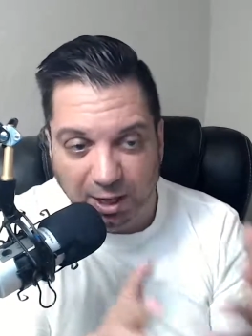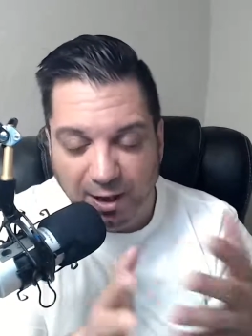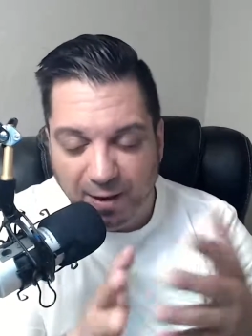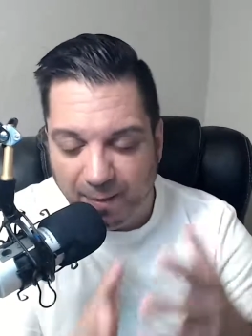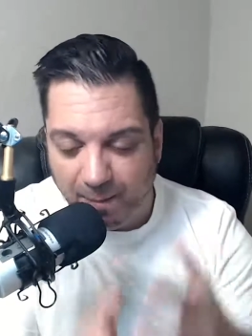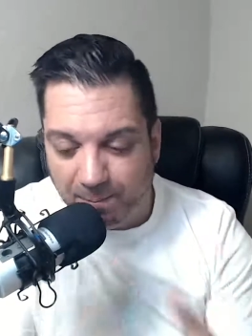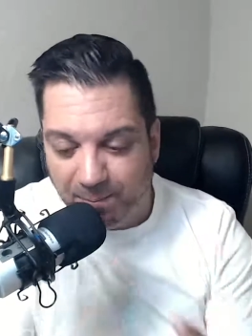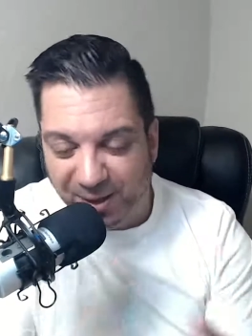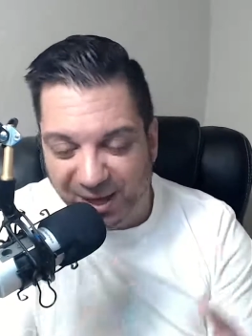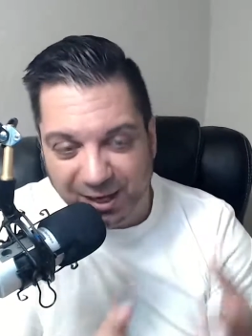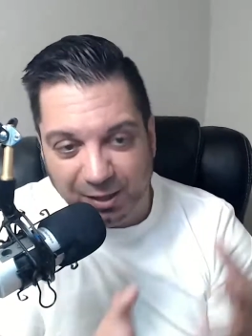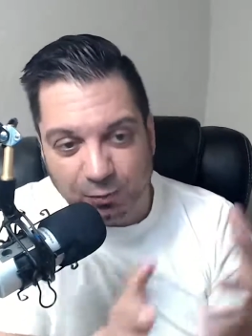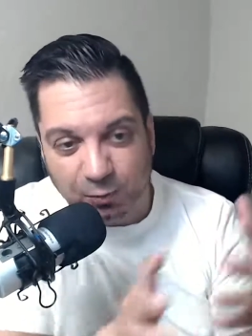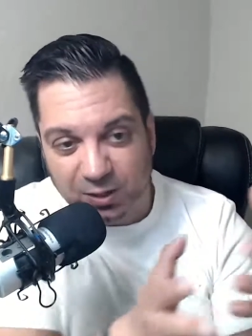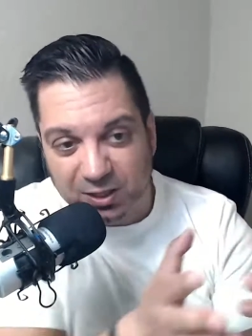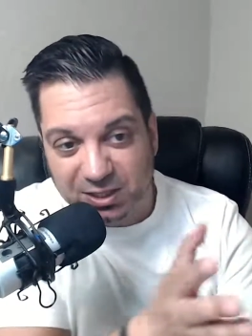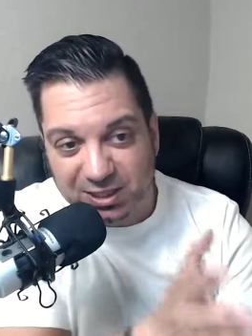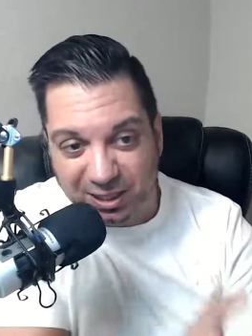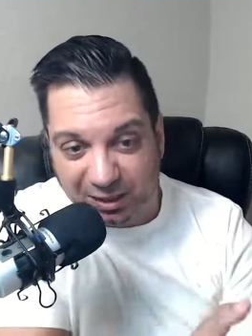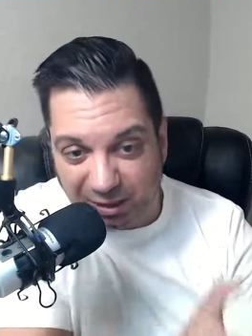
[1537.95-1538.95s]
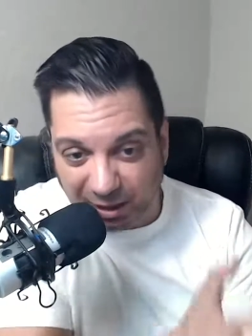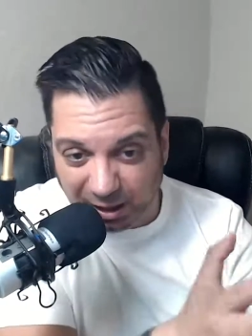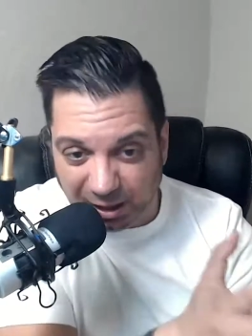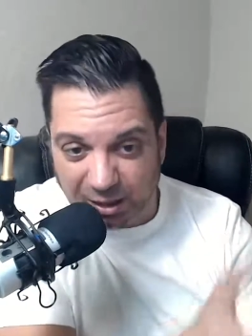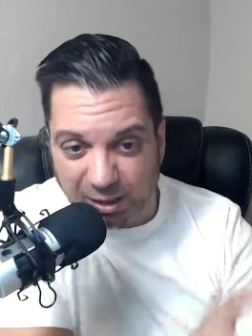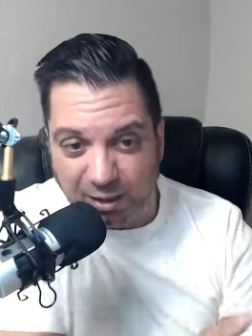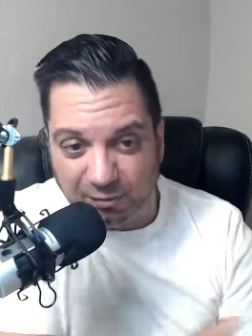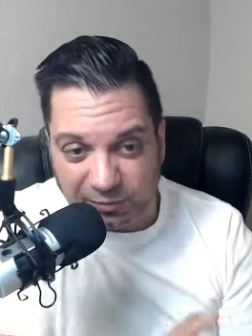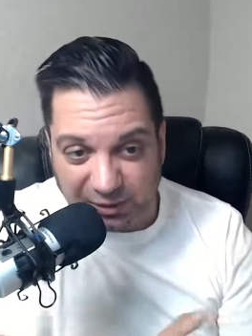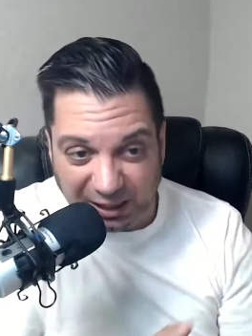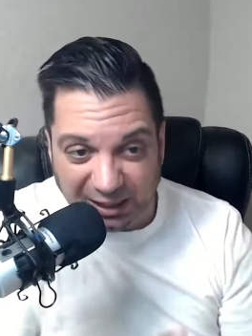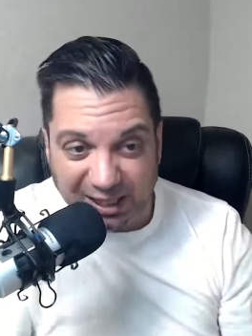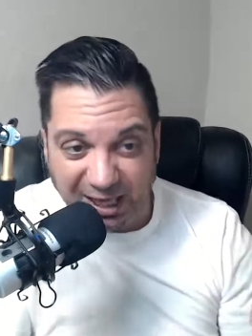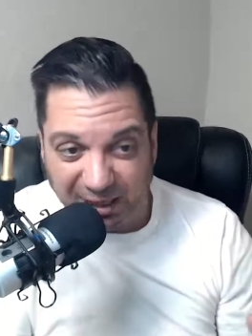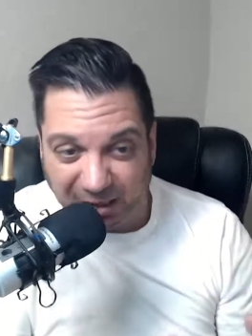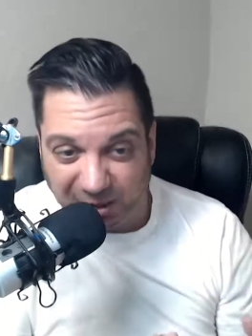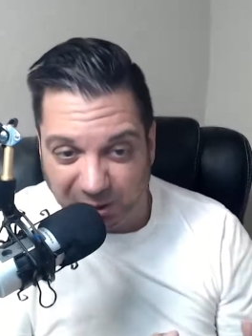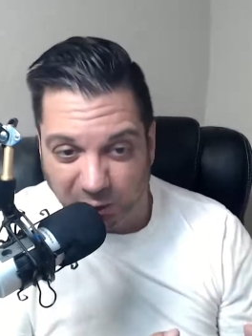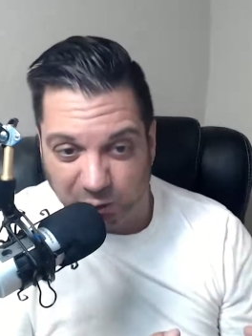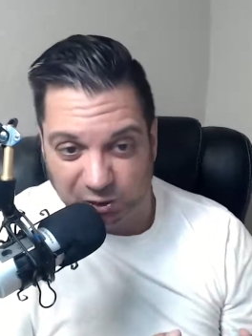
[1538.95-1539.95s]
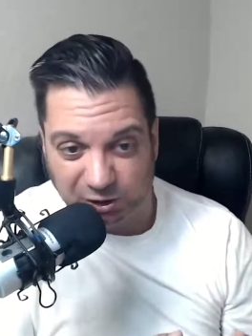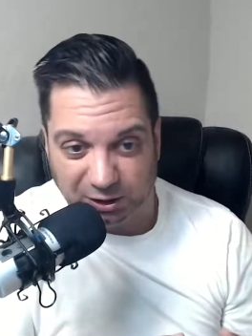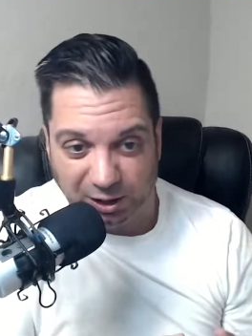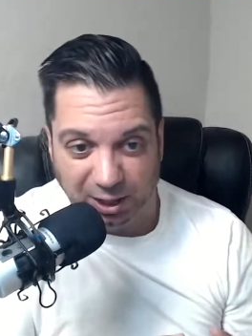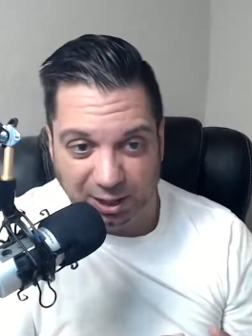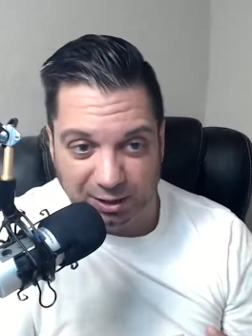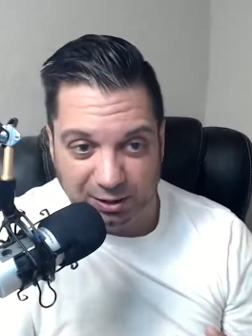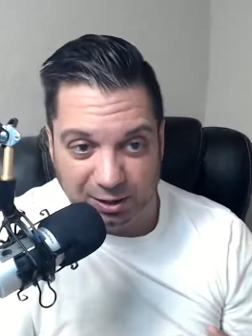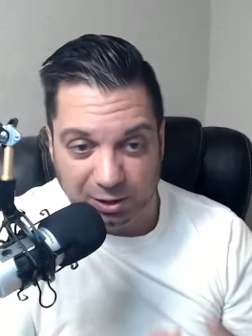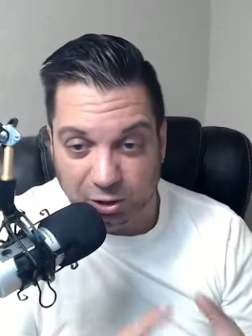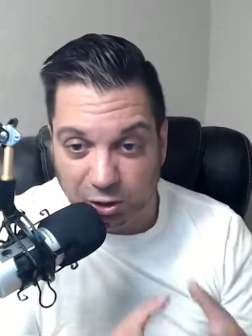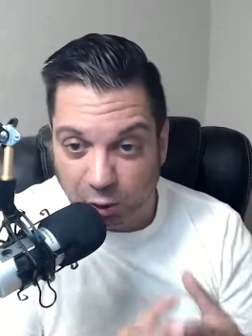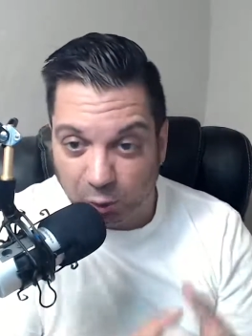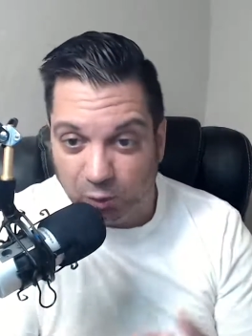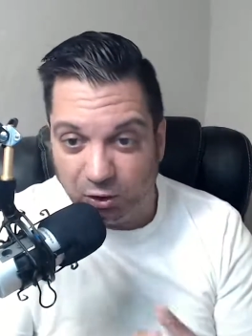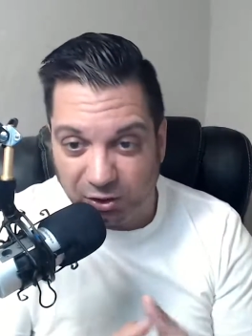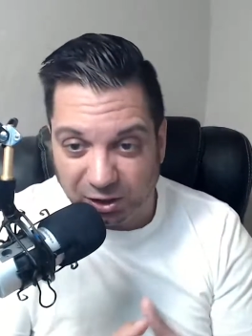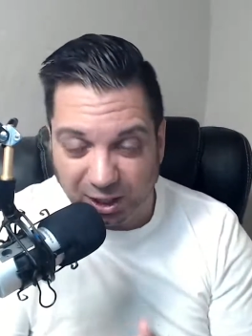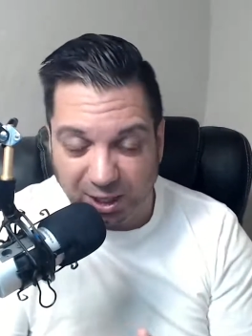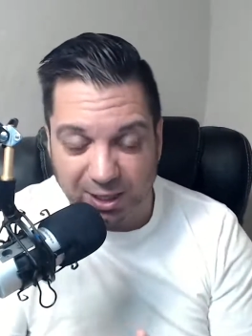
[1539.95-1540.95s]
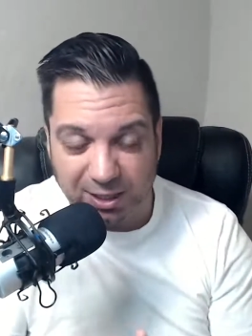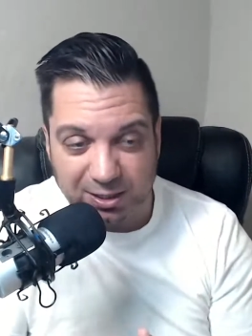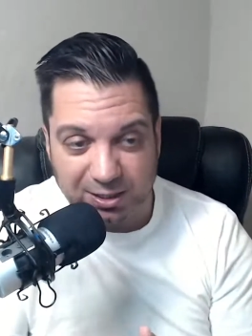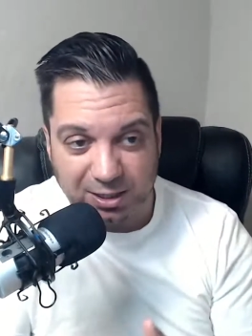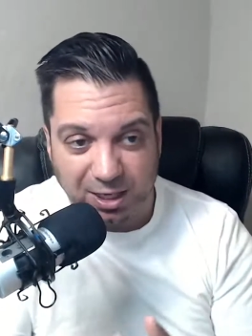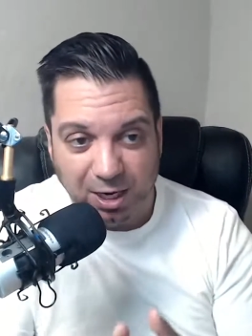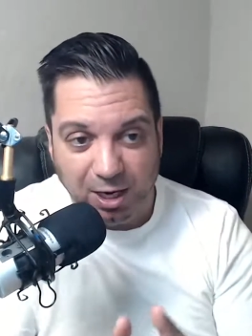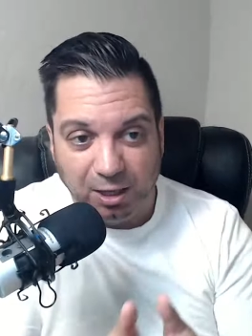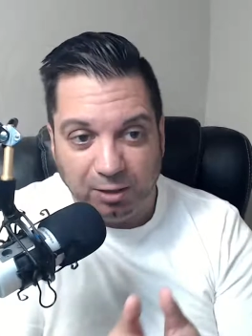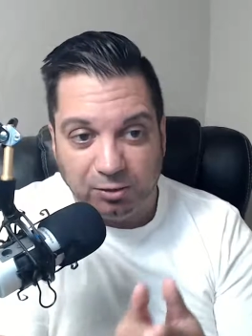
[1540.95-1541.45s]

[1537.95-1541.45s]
and being resilient enough to get those things and do the things